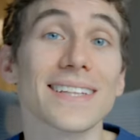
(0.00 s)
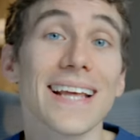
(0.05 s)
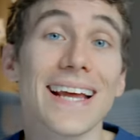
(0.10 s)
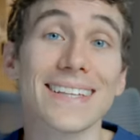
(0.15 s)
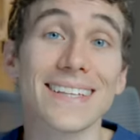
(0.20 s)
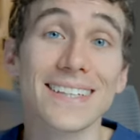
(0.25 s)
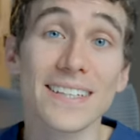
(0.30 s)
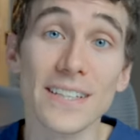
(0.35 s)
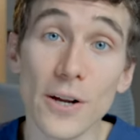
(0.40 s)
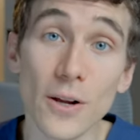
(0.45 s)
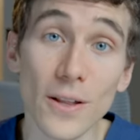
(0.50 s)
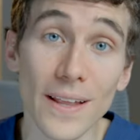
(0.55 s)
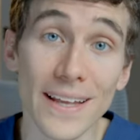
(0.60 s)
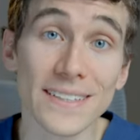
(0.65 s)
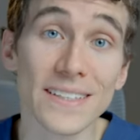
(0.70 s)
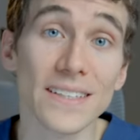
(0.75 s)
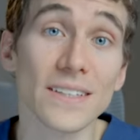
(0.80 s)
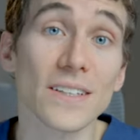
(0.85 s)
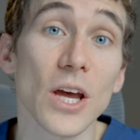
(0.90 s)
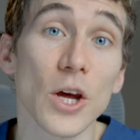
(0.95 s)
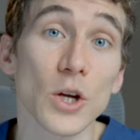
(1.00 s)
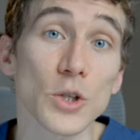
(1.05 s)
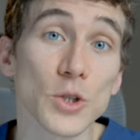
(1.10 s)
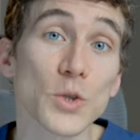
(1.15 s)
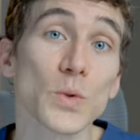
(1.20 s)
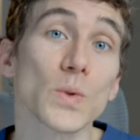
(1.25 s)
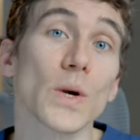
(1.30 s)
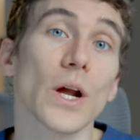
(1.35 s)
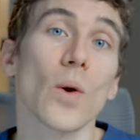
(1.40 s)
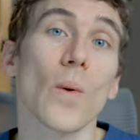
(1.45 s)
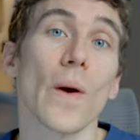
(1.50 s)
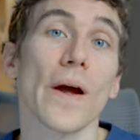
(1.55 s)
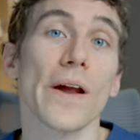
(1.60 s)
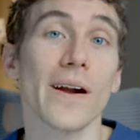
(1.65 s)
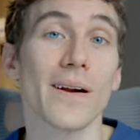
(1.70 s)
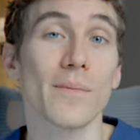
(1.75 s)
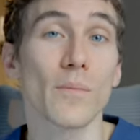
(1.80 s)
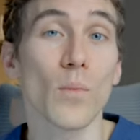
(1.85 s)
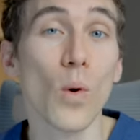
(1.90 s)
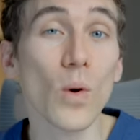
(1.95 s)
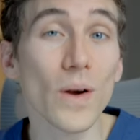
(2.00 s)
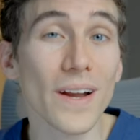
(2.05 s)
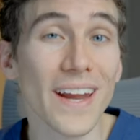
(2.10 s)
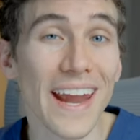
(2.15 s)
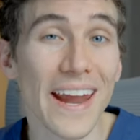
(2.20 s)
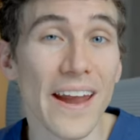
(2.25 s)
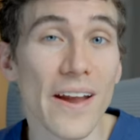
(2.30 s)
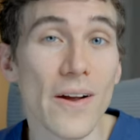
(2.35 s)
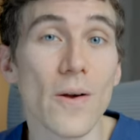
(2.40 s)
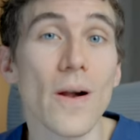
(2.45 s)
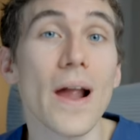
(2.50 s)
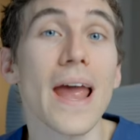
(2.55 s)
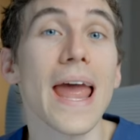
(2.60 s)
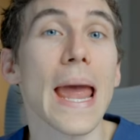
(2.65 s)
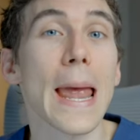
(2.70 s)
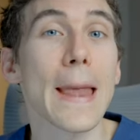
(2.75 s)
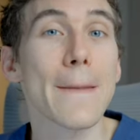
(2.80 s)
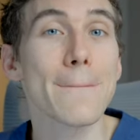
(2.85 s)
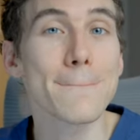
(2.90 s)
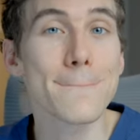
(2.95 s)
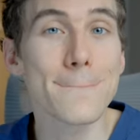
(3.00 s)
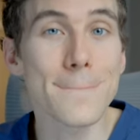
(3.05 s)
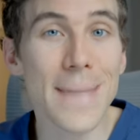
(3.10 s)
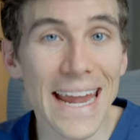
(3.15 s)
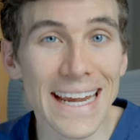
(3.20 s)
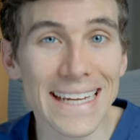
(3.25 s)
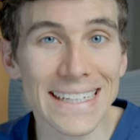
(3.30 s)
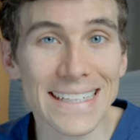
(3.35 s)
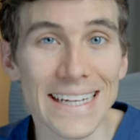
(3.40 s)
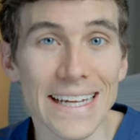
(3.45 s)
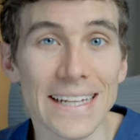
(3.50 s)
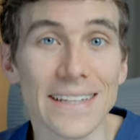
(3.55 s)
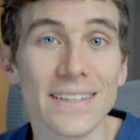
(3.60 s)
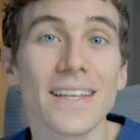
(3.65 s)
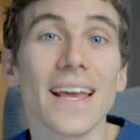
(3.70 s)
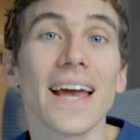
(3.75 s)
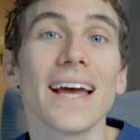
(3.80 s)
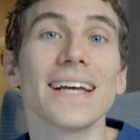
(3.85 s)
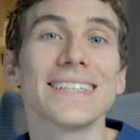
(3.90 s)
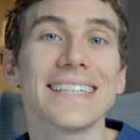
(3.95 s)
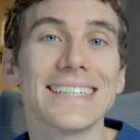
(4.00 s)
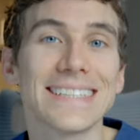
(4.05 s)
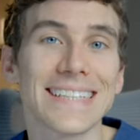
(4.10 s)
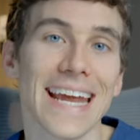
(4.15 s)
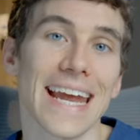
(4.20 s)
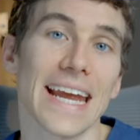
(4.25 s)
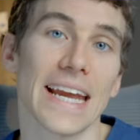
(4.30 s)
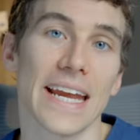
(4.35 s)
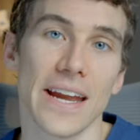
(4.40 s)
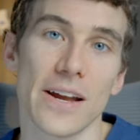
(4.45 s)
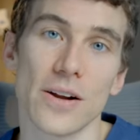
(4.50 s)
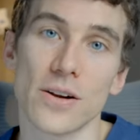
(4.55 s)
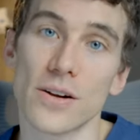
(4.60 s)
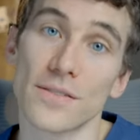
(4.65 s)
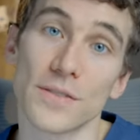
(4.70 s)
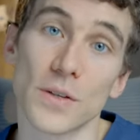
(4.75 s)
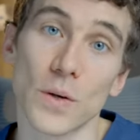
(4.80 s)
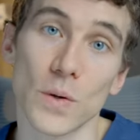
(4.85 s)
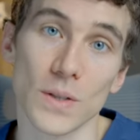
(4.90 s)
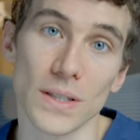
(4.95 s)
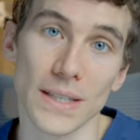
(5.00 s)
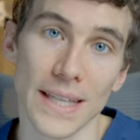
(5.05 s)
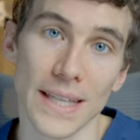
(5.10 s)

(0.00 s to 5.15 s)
that sclera lenses do require more care and maintenance to take care of those